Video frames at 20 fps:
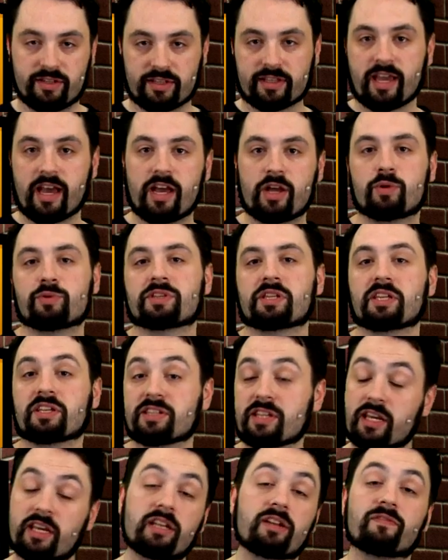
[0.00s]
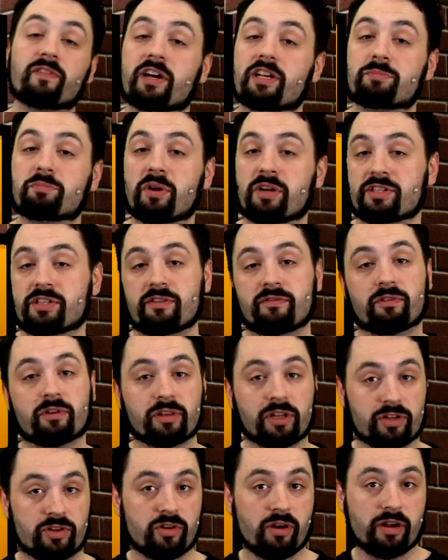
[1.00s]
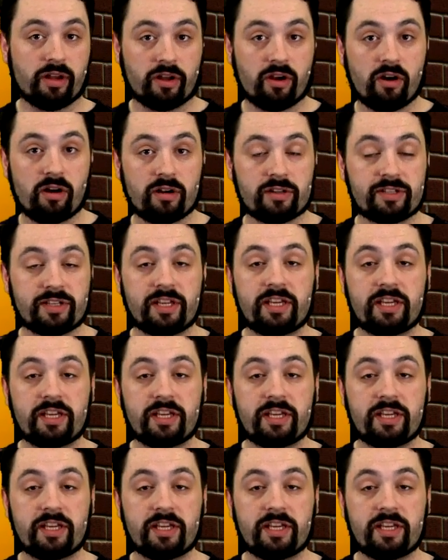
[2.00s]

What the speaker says: is a guy who's an executive vice president for Electronic Arts.